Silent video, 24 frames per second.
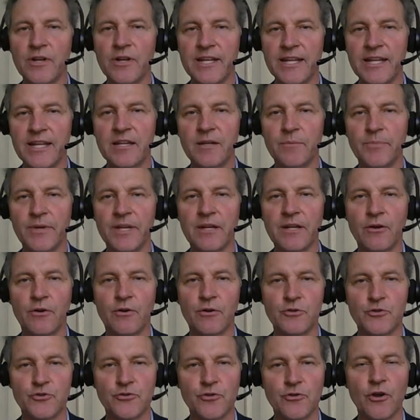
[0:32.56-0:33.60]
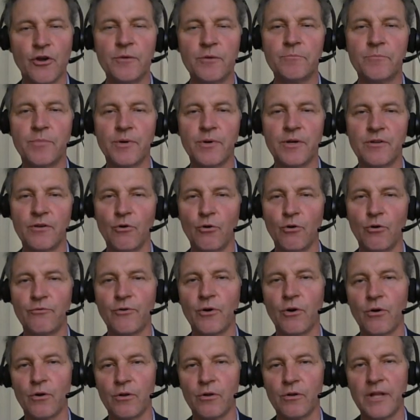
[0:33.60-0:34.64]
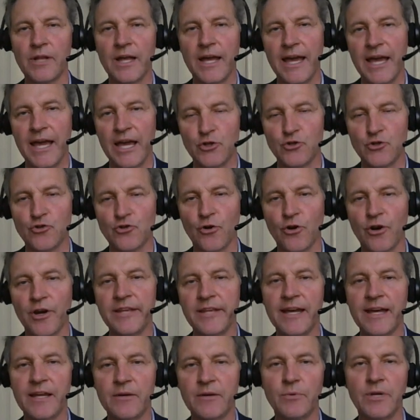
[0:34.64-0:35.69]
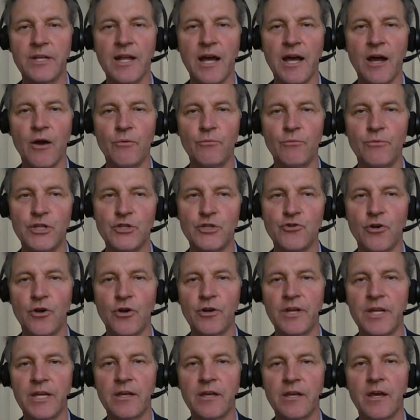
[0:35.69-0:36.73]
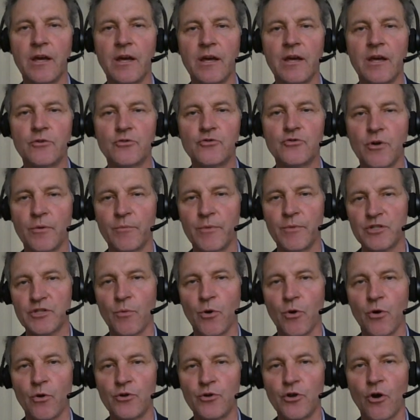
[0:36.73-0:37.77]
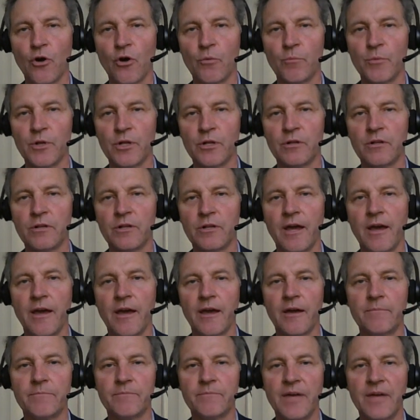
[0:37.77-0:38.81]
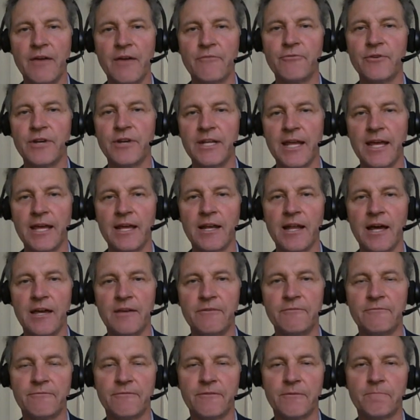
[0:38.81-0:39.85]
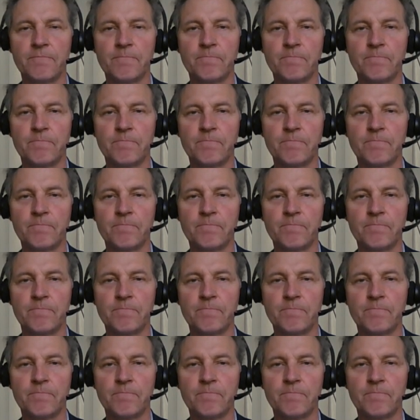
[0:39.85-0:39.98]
a little bit of concern, but overall a joy that we are now returning to a much more normal um, everyday life.